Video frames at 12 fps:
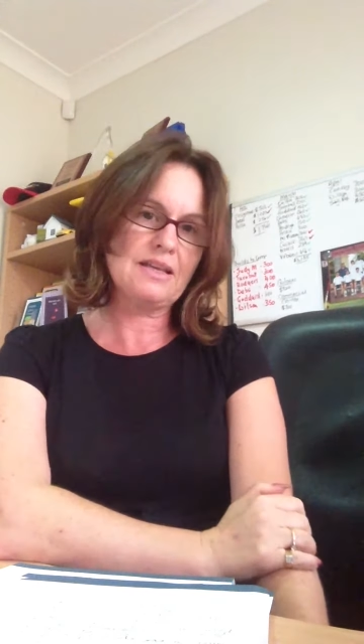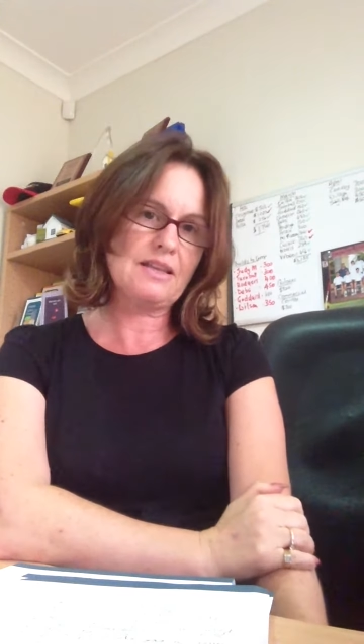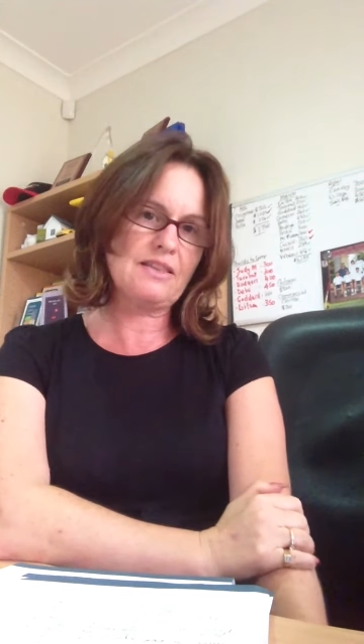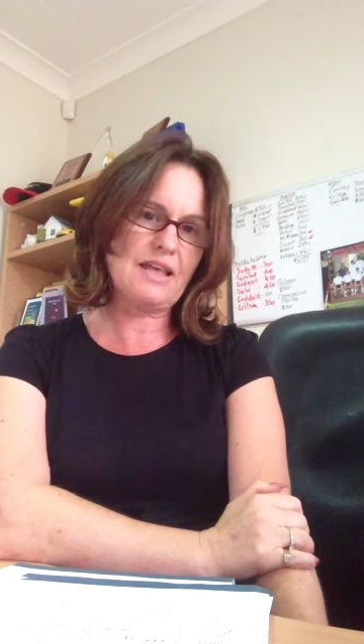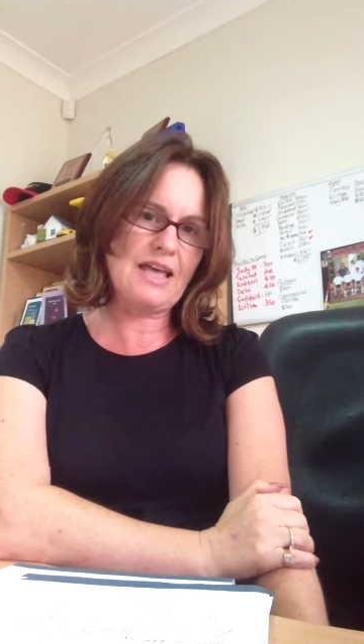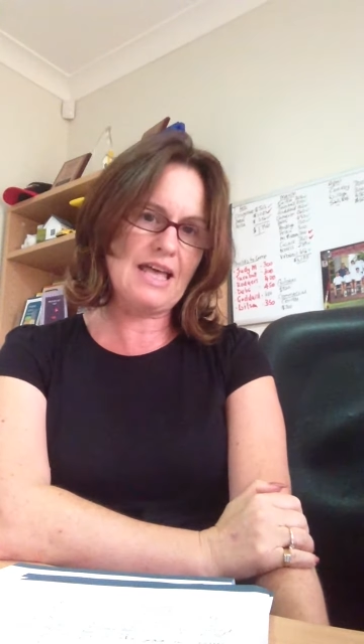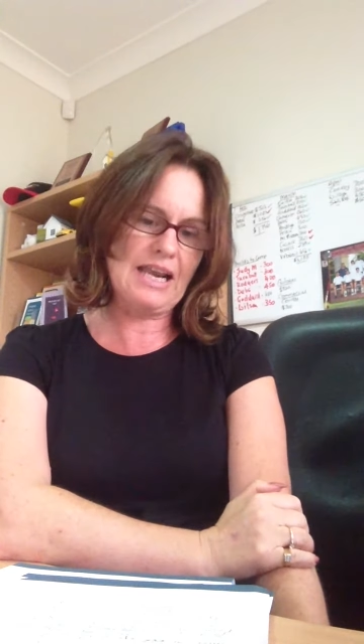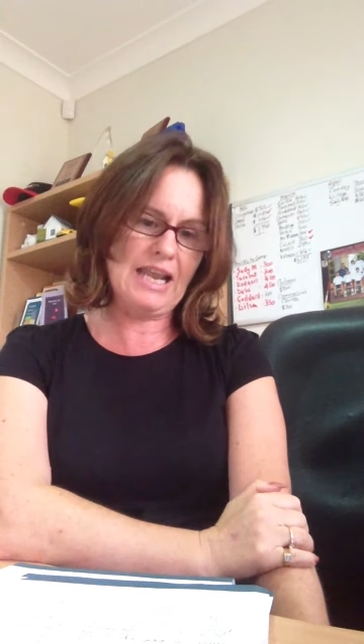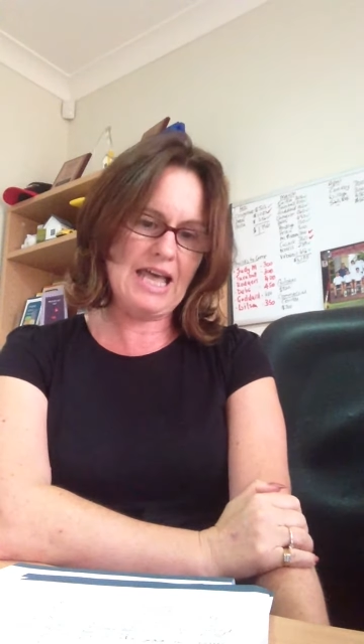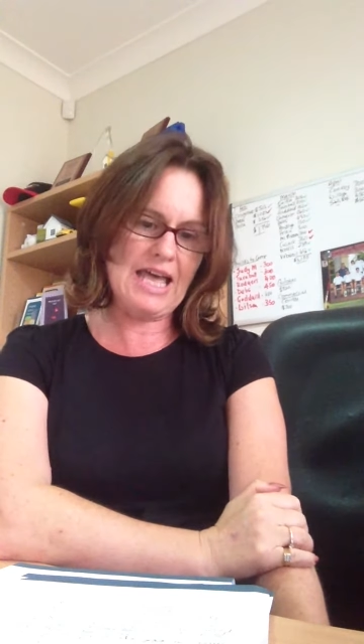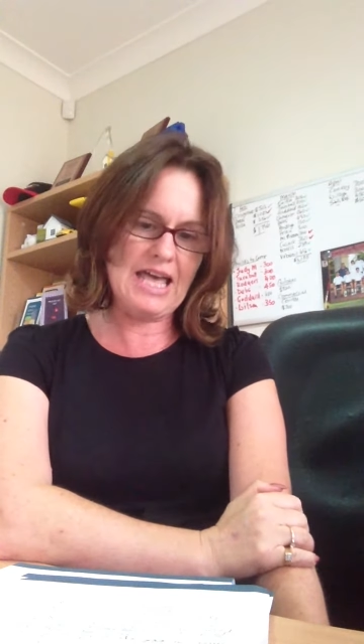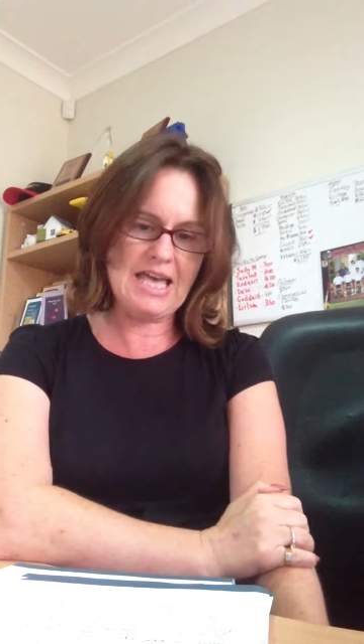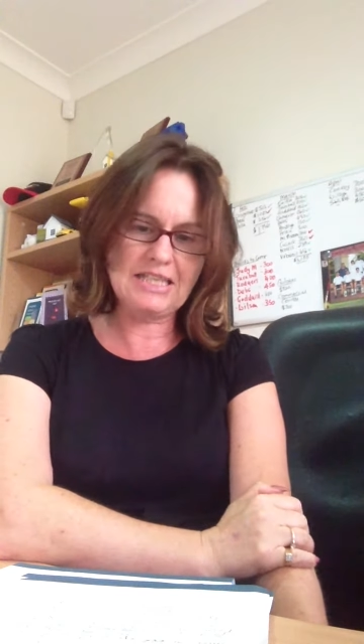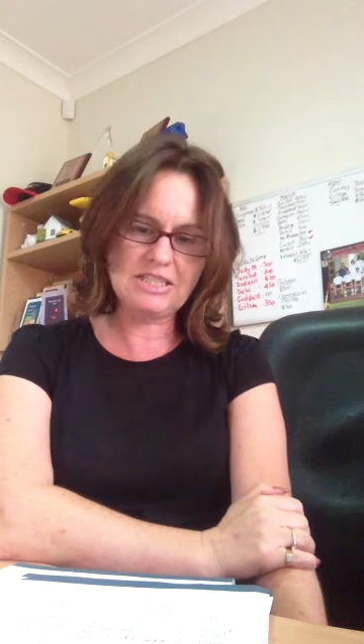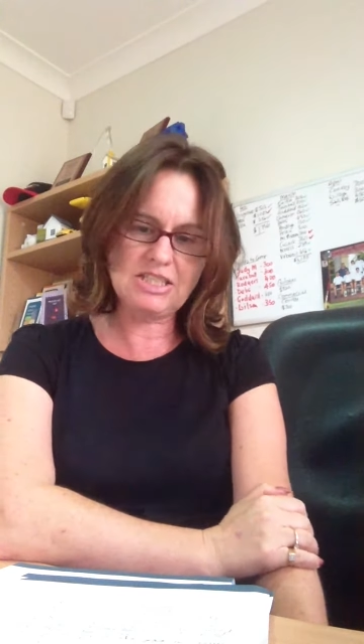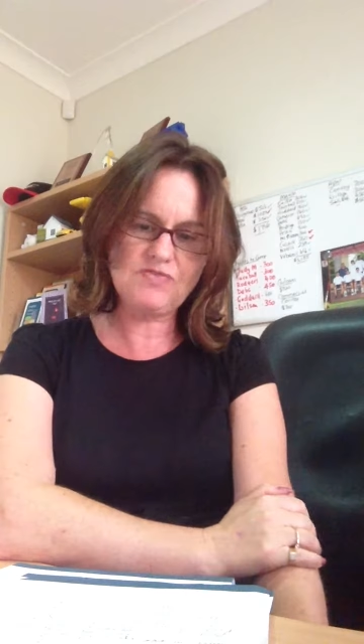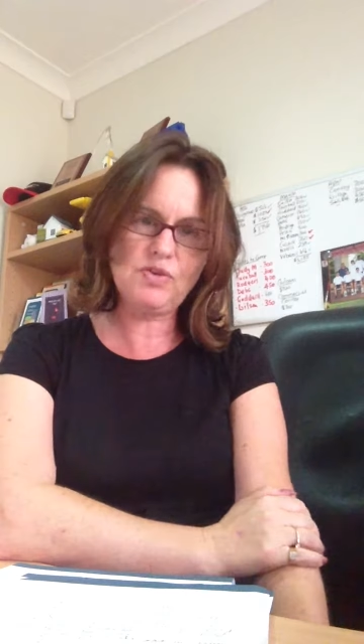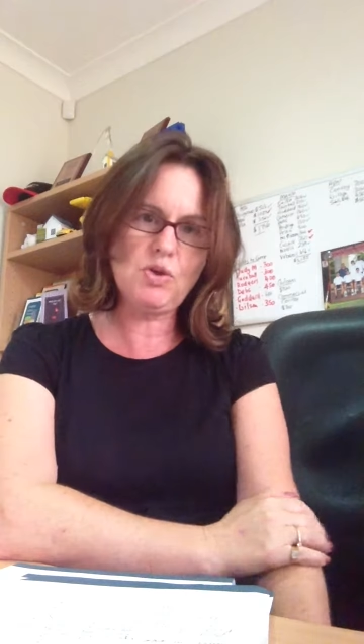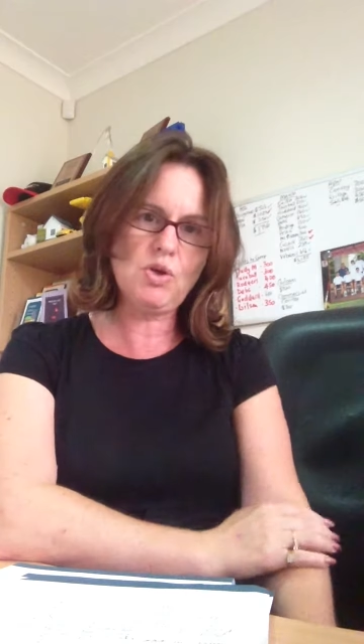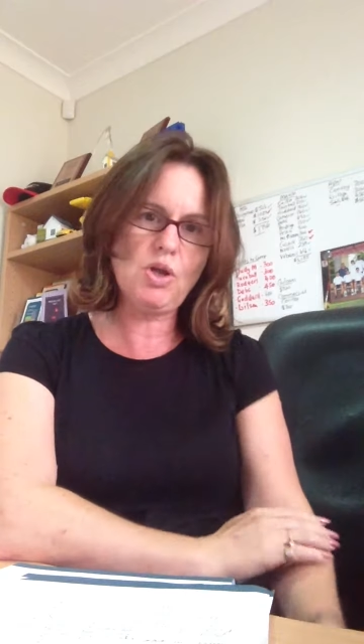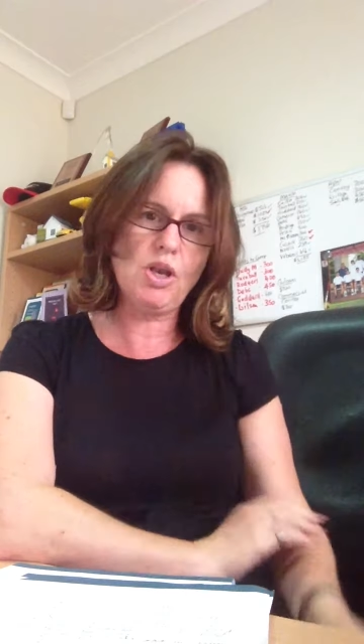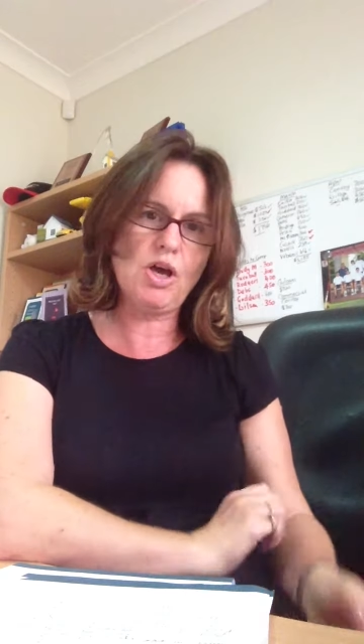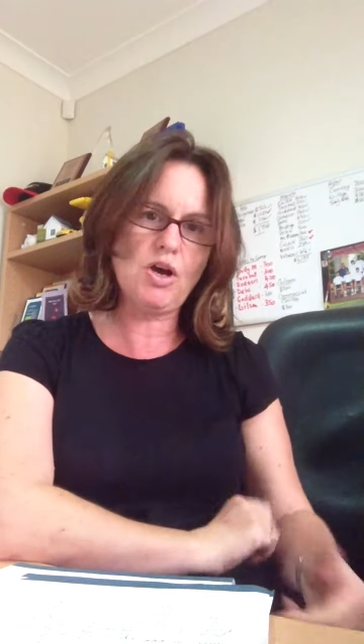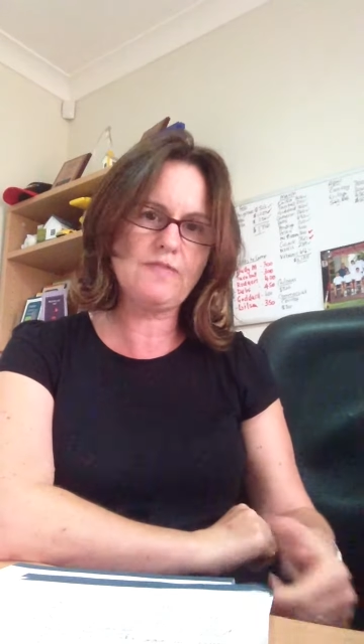Their land is
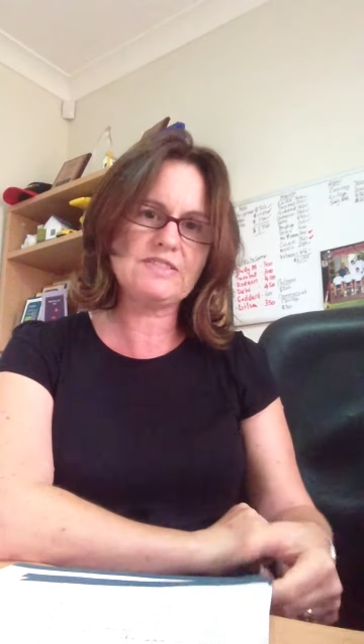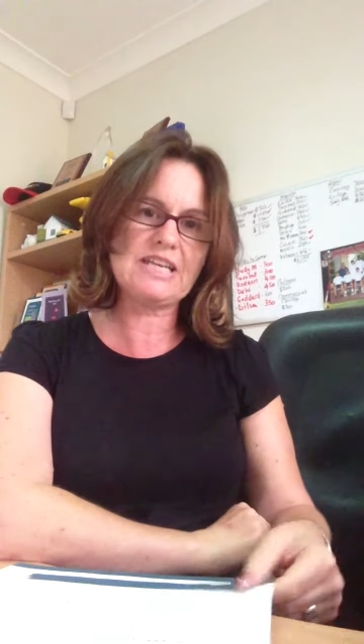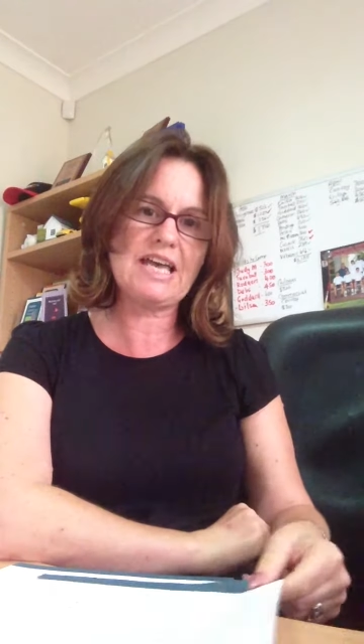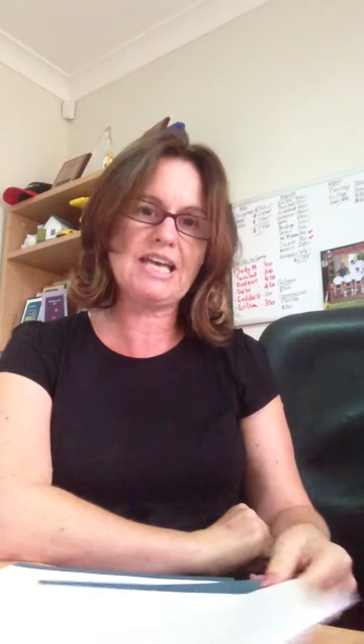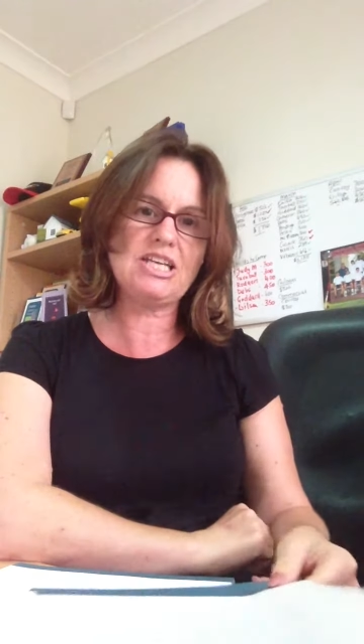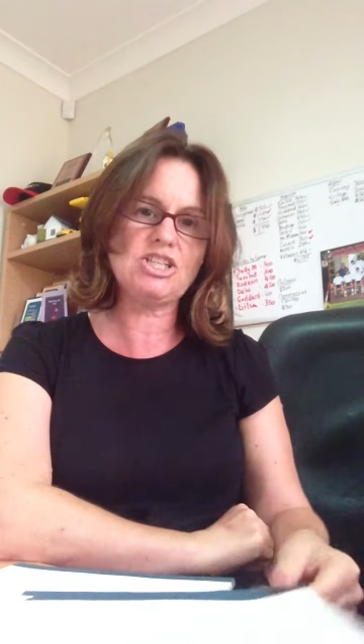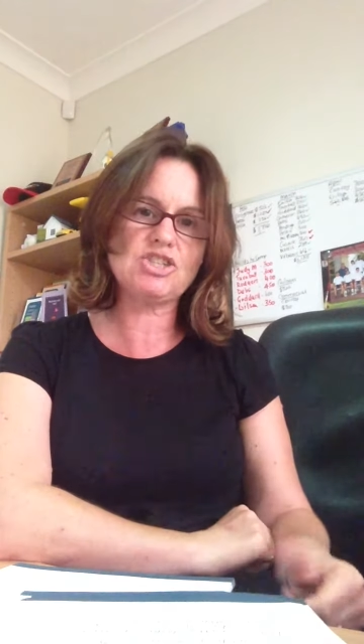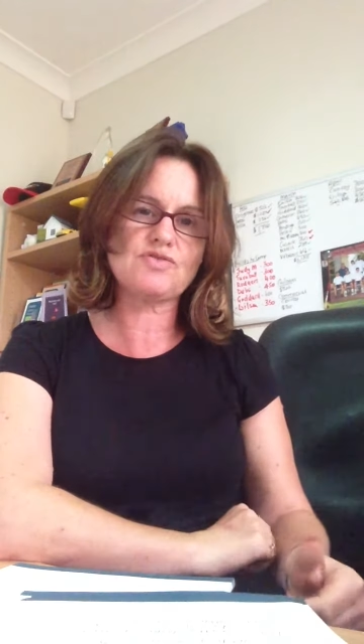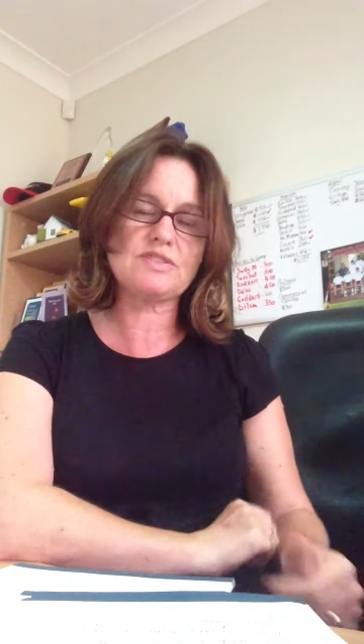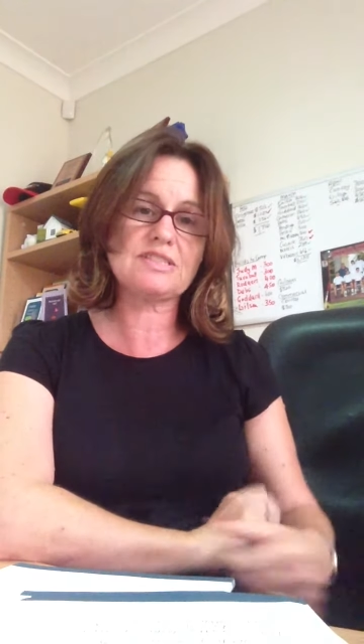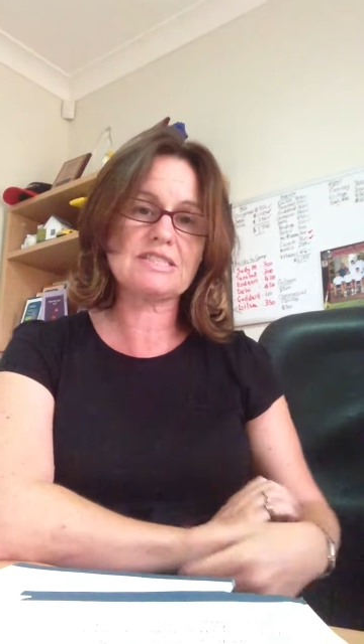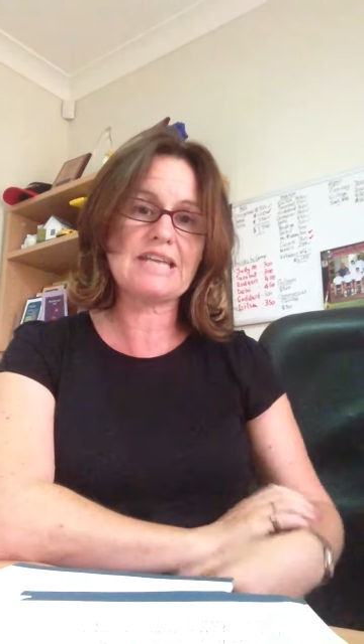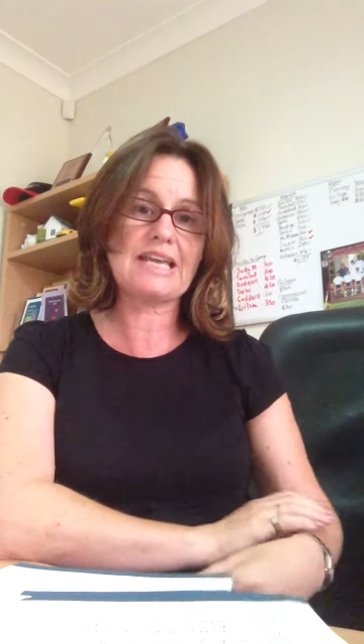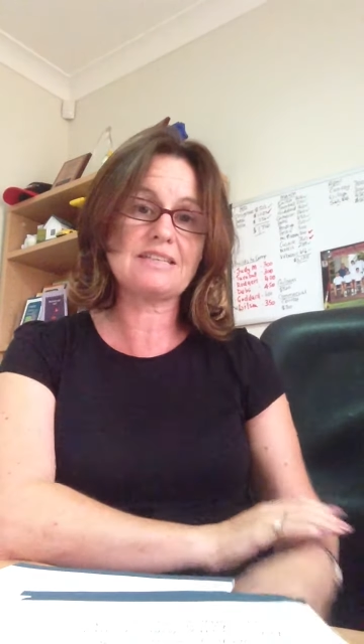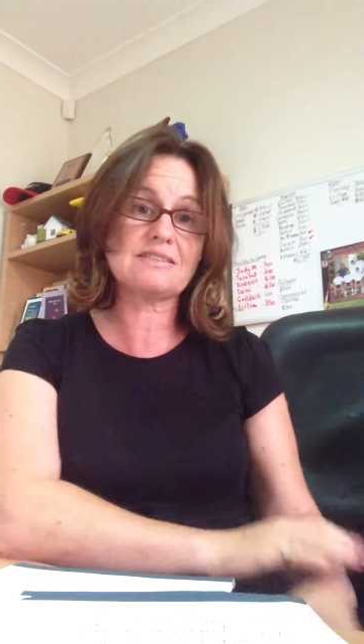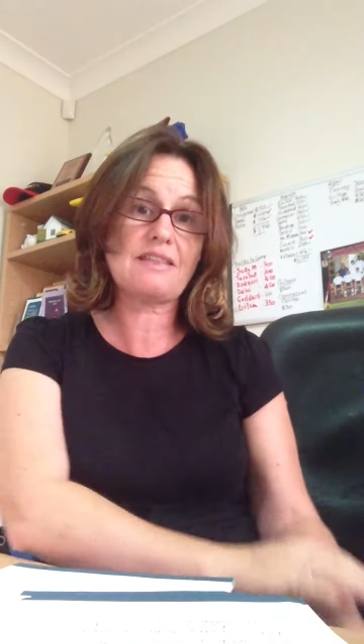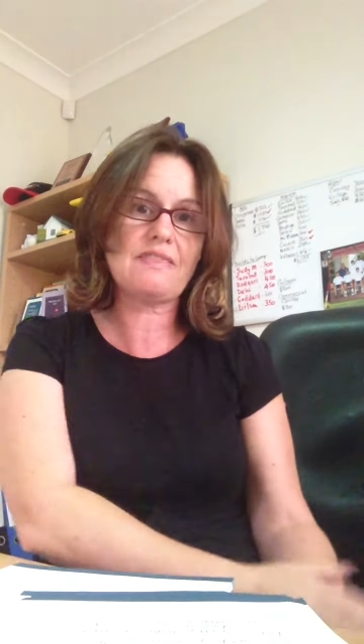full of dangerous snakes,